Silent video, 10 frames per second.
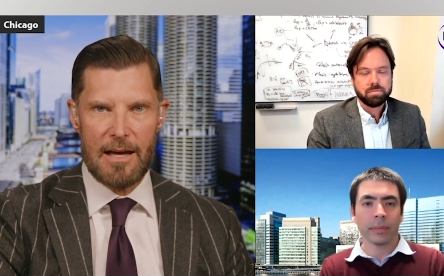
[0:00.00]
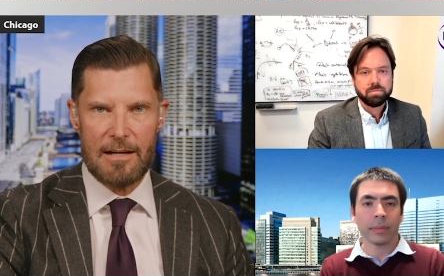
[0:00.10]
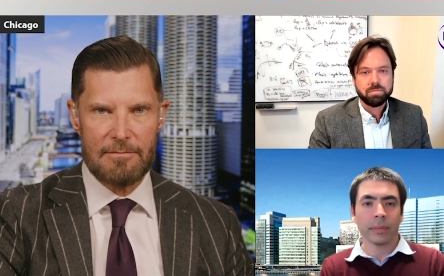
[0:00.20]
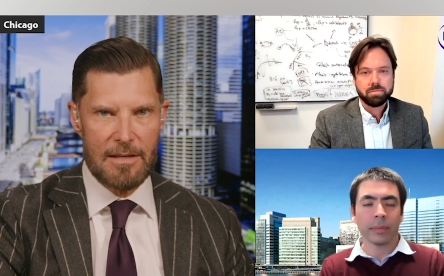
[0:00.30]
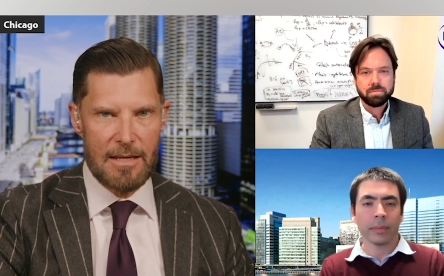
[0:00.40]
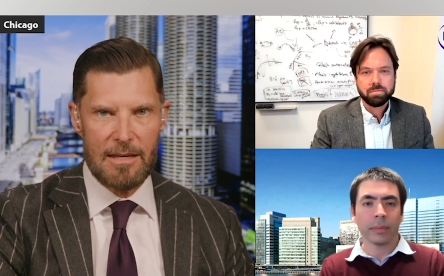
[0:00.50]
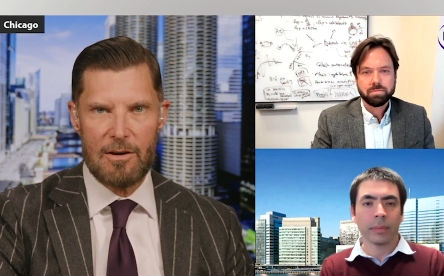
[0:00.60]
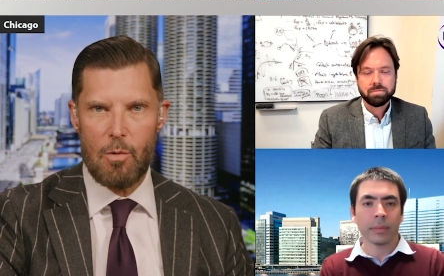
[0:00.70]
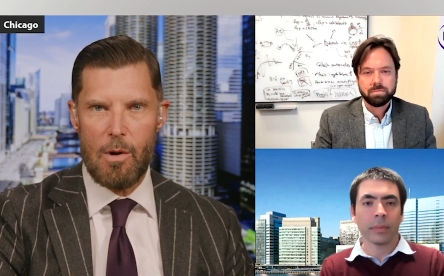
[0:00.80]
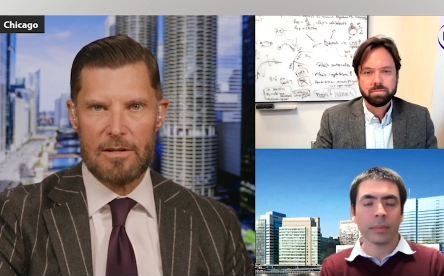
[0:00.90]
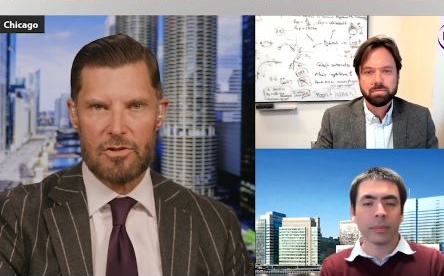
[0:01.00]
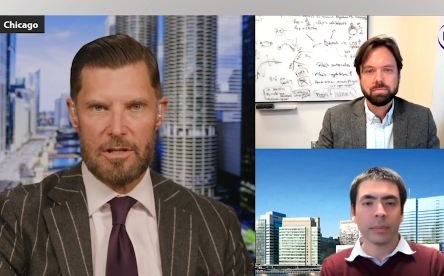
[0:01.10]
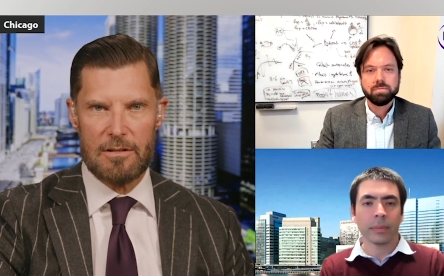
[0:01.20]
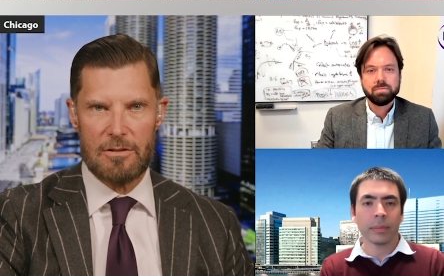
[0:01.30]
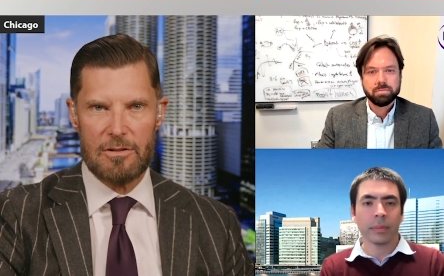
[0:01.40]
Speaker 1: of key
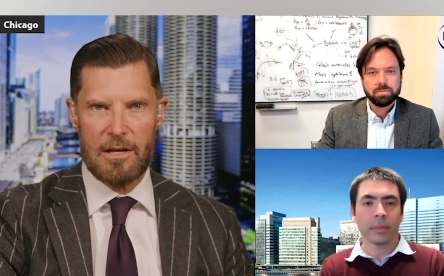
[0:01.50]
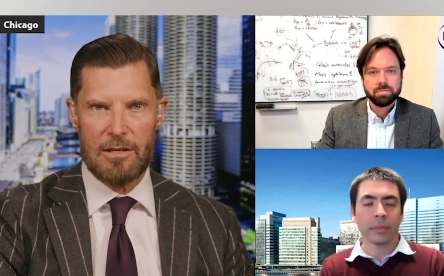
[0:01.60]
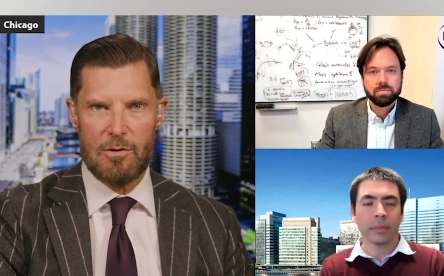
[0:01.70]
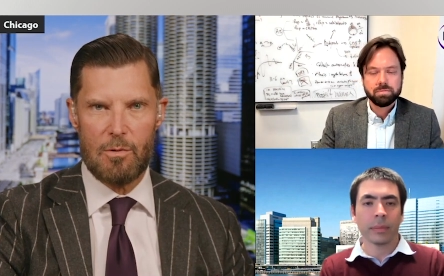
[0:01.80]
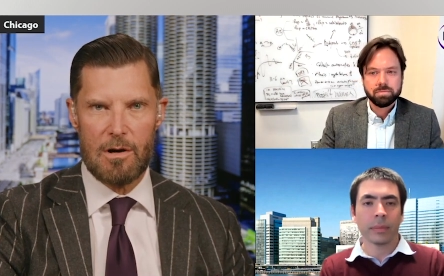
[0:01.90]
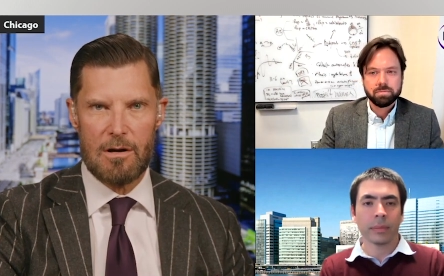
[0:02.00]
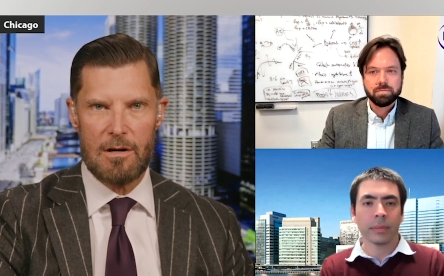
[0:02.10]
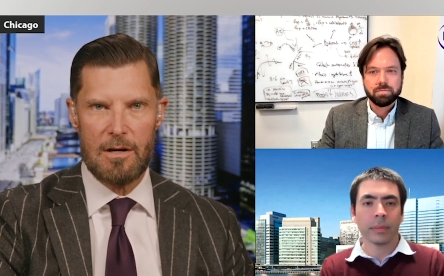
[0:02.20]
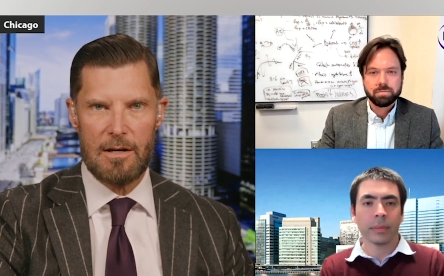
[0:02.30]
questions that you were